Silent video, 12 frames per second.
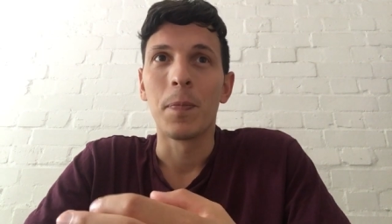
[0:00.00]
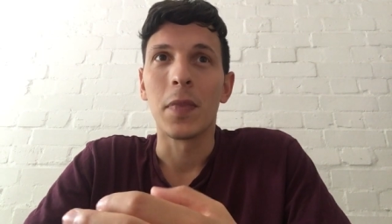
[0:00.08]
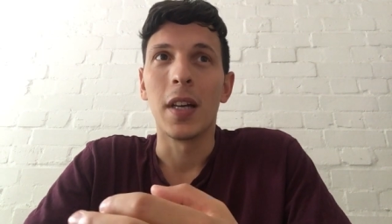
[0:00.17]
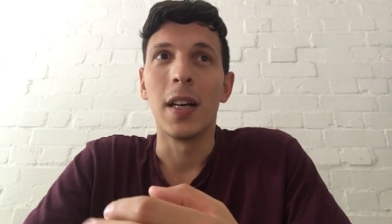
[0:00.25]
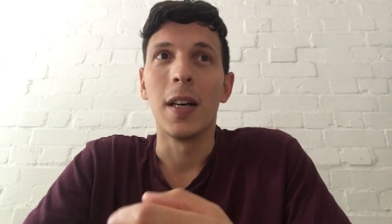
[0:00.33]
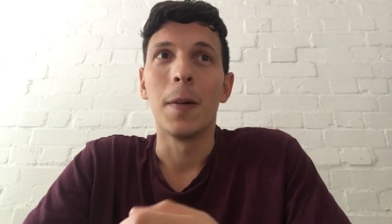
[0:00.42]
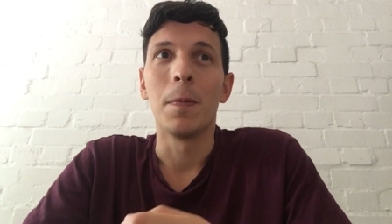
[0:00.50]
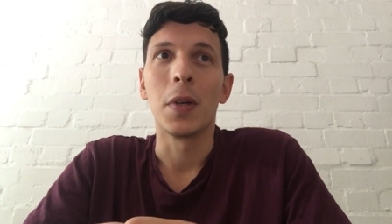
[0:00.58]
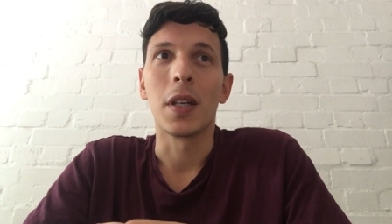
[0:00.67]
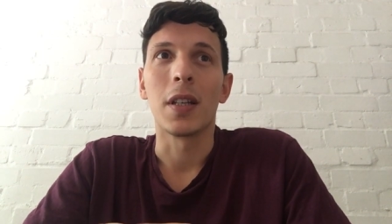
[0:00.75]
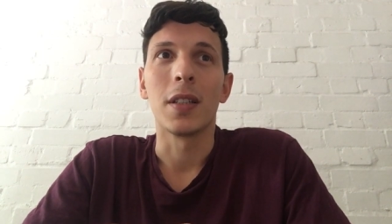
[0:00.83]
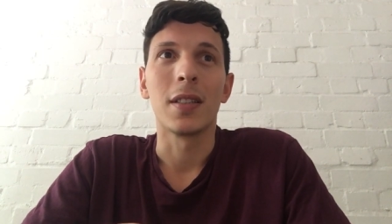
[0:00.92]

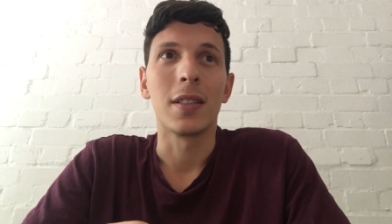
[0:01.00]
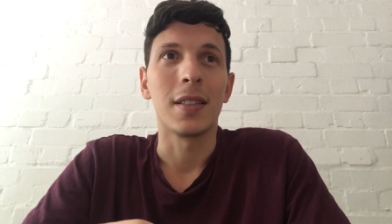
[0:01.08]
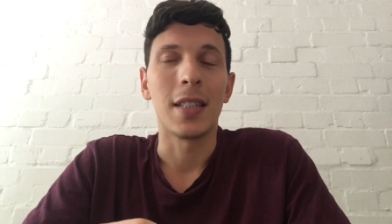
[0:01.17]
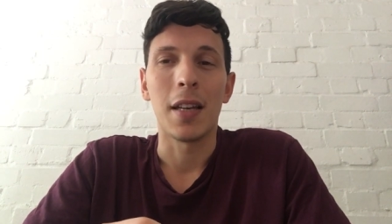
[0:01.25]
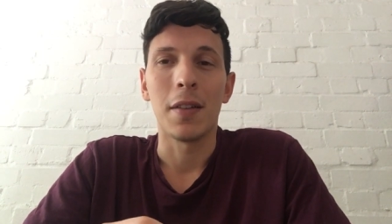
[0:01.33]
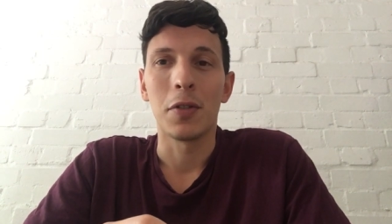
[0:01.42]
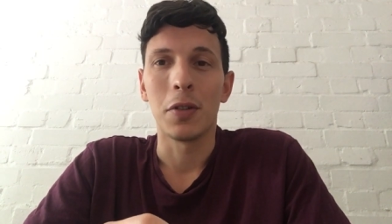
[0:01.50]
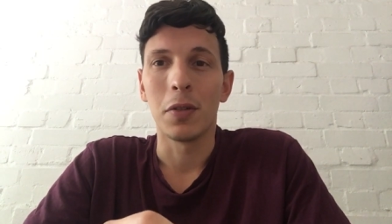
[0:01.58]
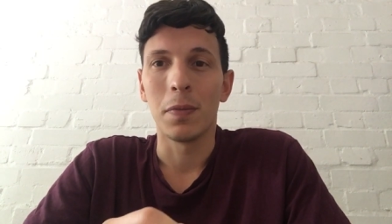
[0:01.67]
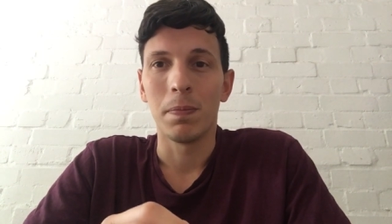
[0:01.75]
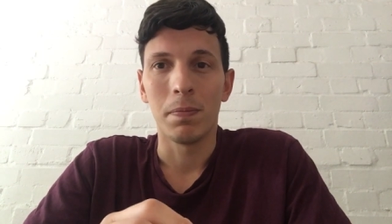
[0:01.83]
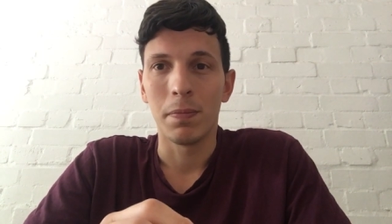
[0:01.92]
because it saves
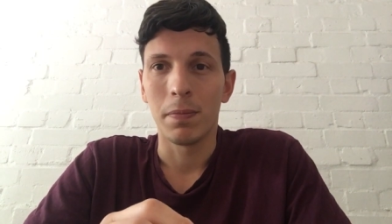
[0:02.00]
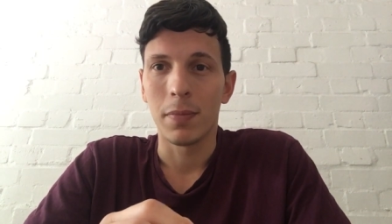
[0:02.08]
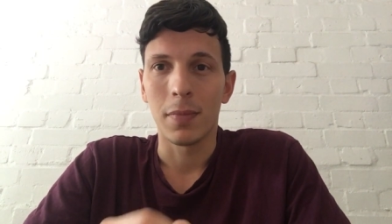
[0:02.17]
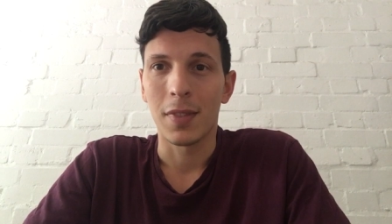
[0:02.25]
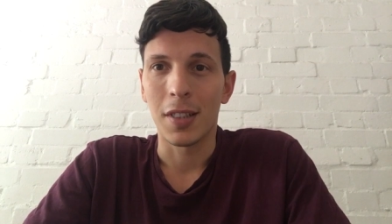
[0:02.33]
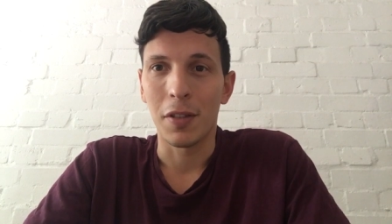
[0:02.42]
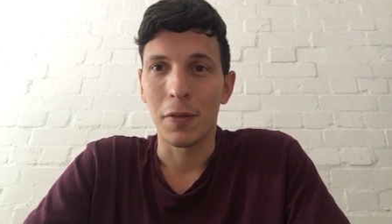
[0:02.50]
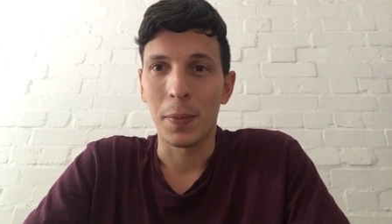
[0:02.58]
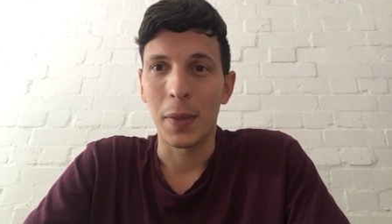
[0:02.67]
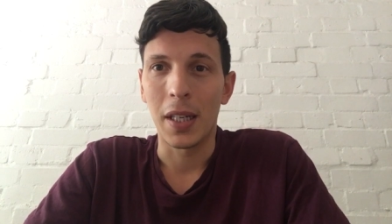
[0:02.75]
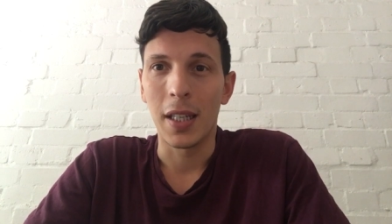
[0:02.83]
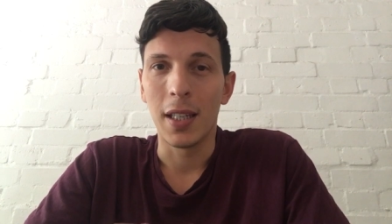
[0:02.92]
you a ton of
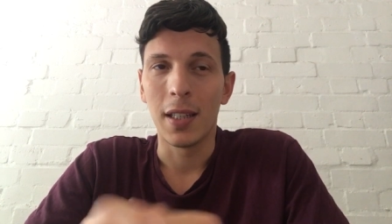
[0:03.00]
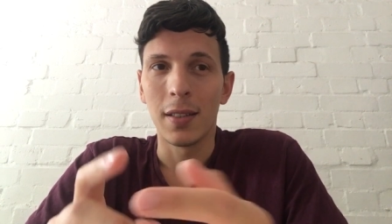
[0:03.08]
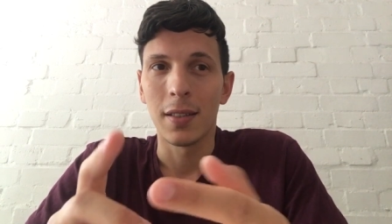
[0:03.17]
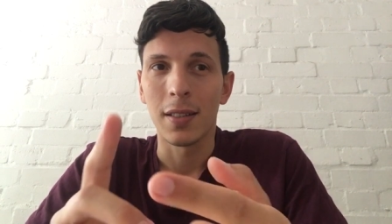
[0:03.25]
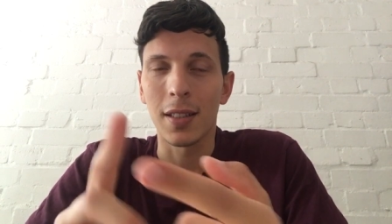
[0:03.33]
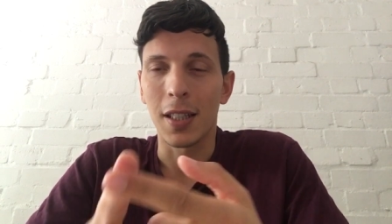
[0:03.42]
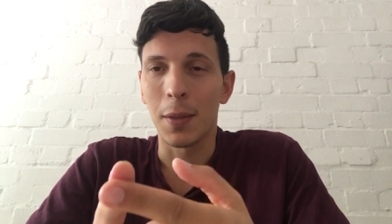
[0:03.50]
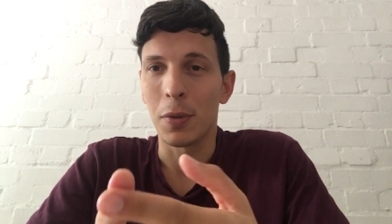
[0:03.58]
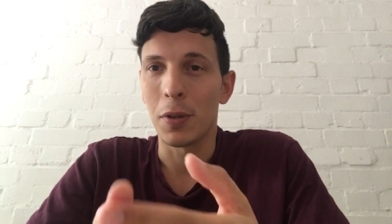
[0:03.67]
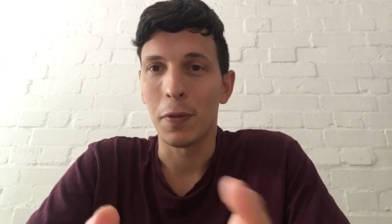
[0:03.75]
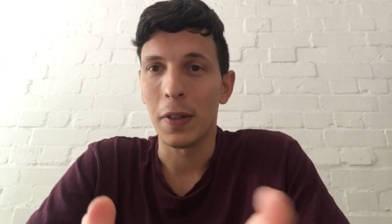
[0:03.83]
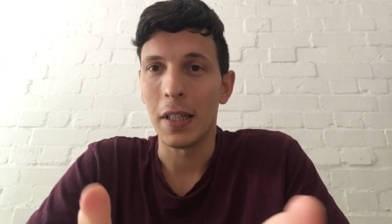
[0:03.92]
money,
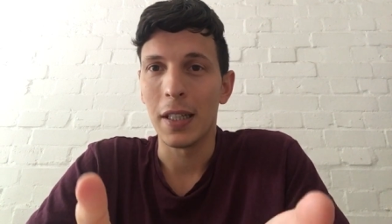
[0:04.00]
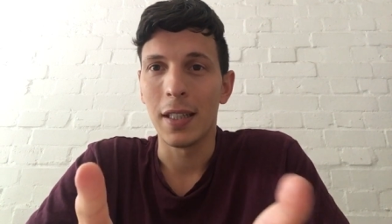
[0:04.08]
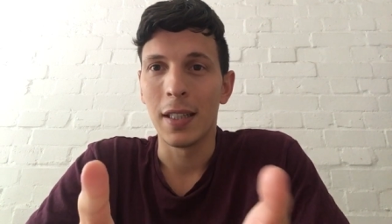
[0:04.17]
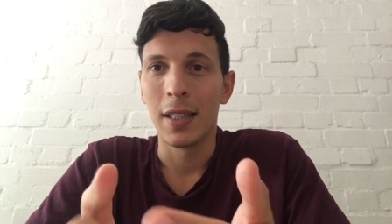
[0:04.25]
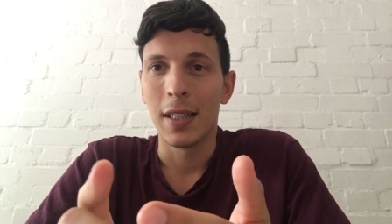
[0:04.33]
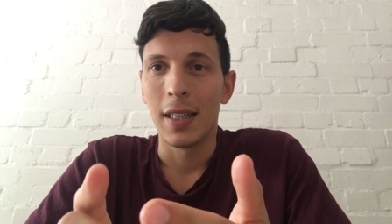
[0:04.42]
keeps you fit,